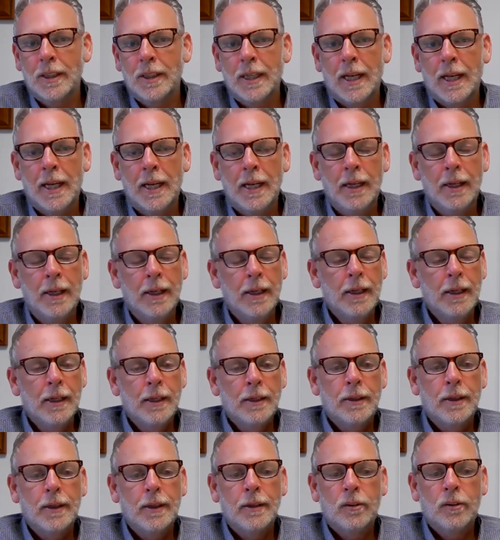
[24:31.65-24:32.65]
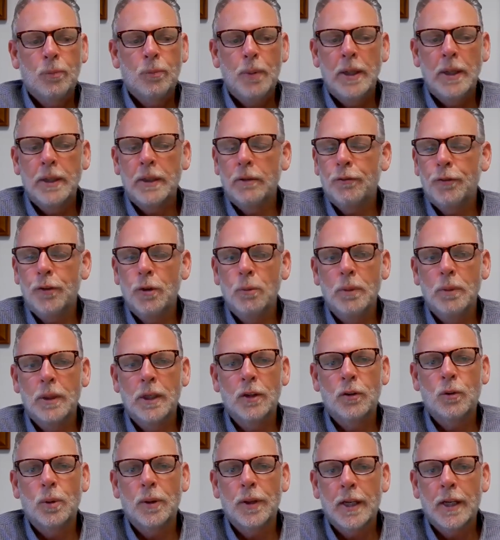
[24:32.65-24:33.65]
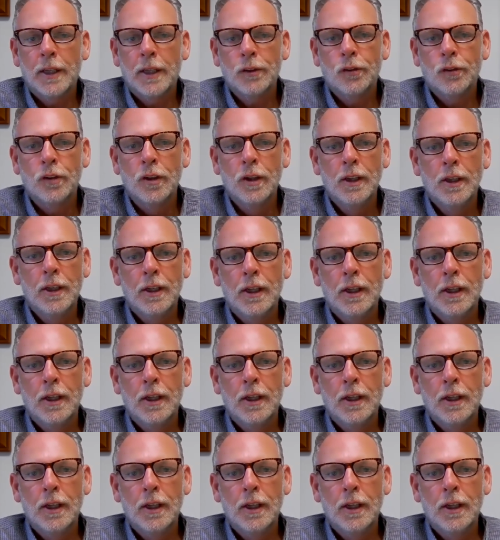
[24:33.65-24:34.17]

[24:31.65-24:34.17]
day to spend a few minutes with us.